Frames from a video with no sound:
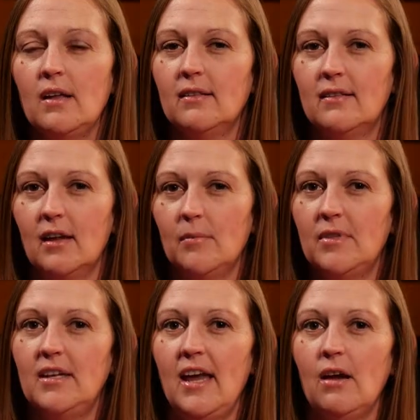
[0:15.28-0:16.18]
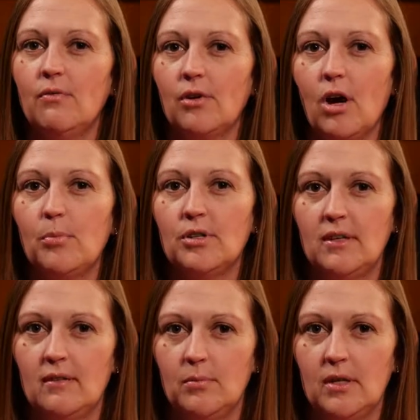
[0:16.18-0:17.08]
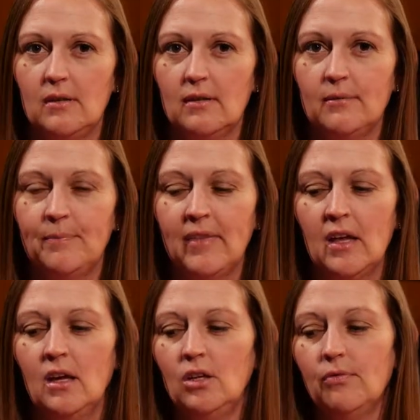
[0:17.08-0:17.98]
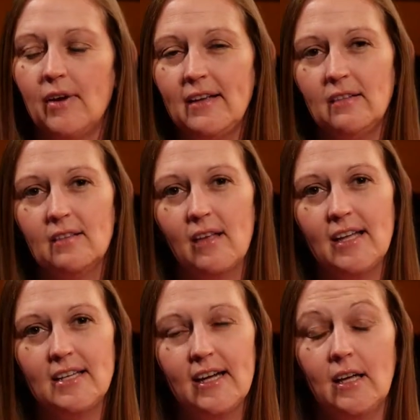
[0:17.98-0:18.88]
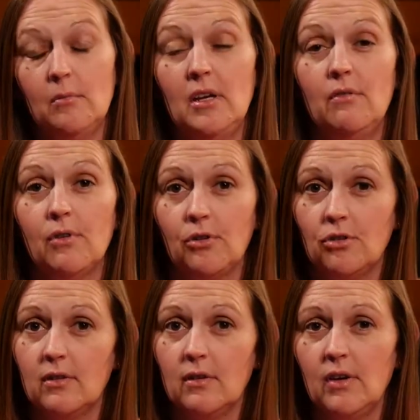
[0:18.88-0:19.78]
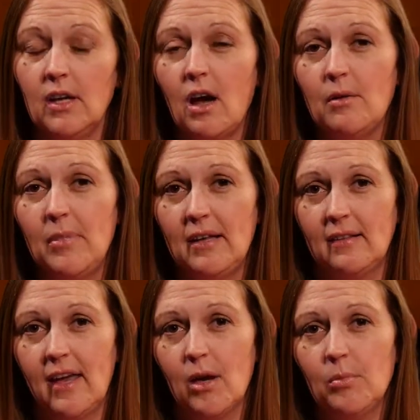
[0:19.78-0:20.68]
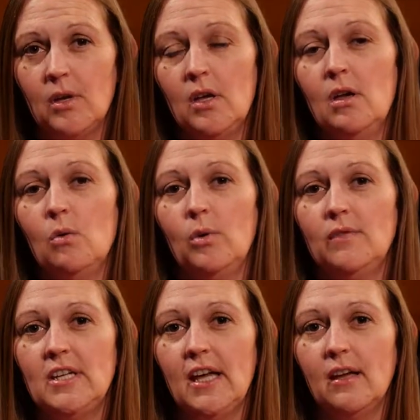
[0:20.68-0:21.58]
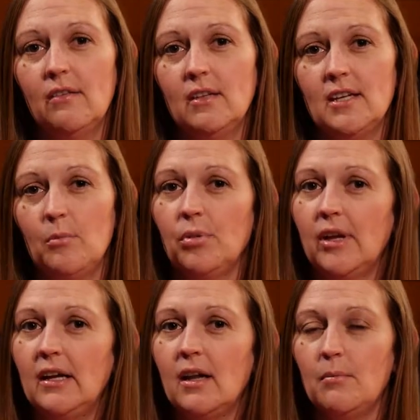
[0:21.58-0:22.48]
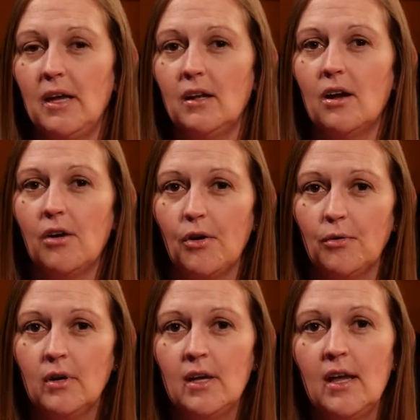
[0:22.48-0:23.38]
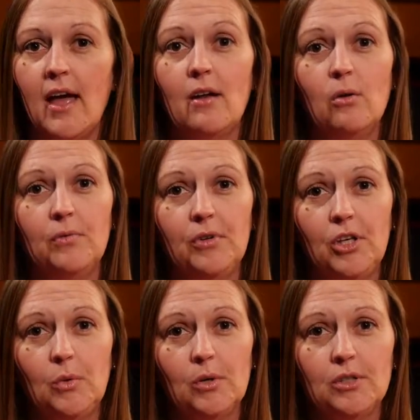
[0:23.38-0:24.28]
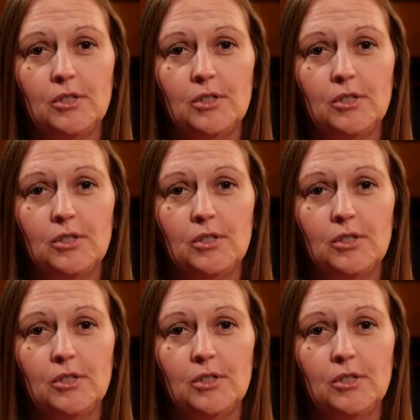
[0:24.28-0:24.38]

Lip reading: and set up the day for our participants. You'll find the slide deck and many versions of it on Basecamp. We've taken the template and made it our own, and hopefully you will